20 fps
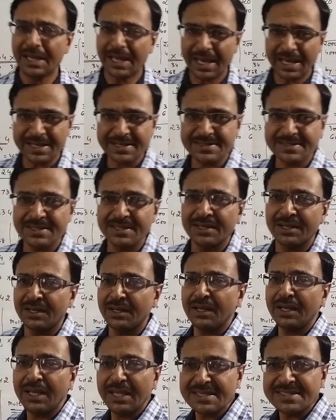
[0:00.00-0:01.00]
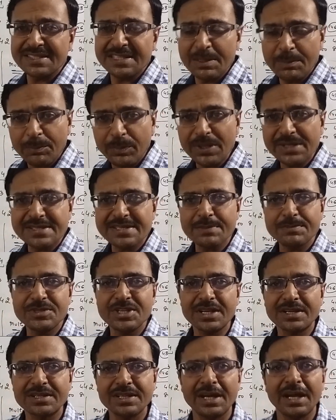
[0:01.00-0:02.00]
as a simple
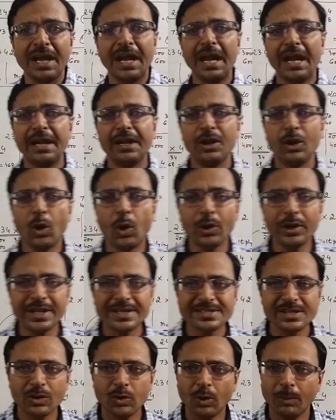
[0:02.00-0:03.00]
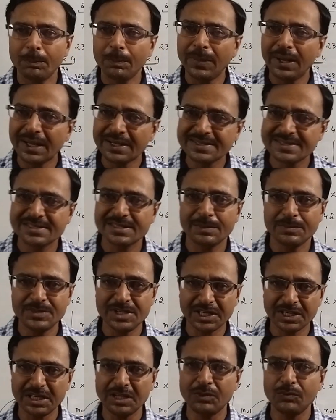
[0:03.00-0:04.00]
subject and not as a complex
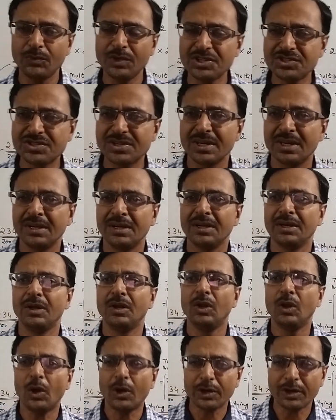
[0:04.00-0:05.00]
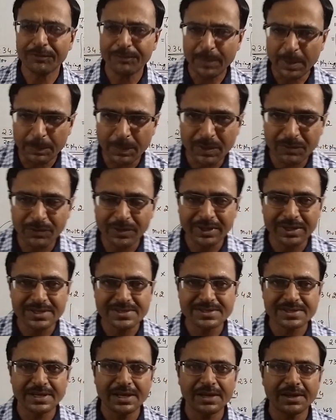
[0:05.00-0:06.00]
subject in which lot of paperwork
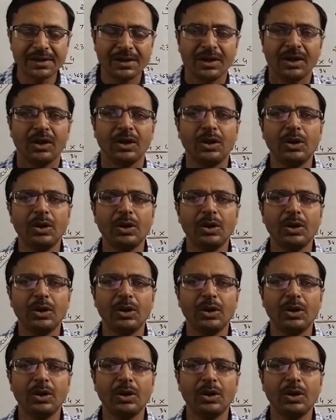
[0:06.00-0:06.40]
is there,